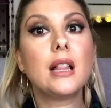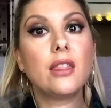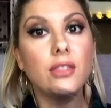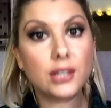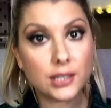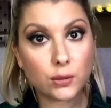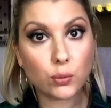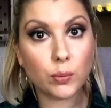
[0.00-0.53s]

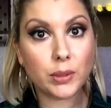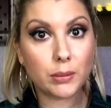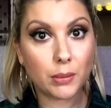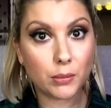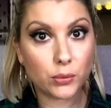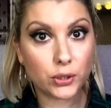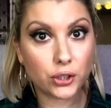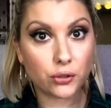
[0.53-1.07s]
This will be my
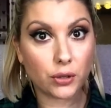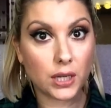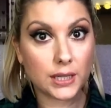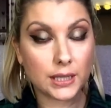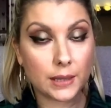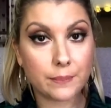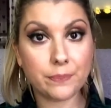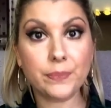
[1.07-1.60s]

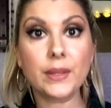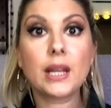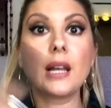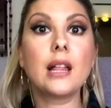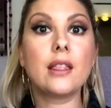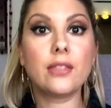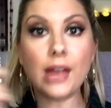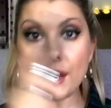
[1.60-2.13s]
moisturiser.
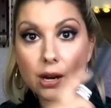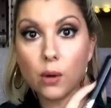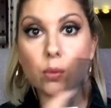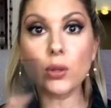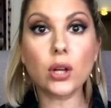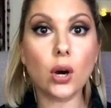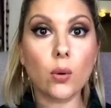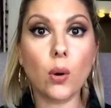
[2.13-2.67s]
Then I
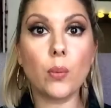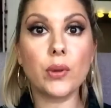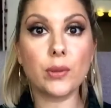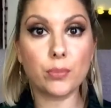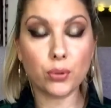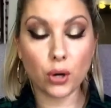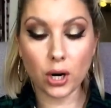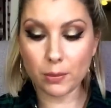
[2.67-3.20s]
will go on with a
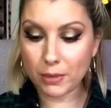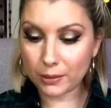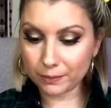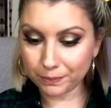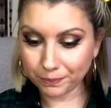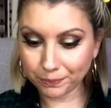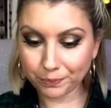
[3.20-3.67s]
primer.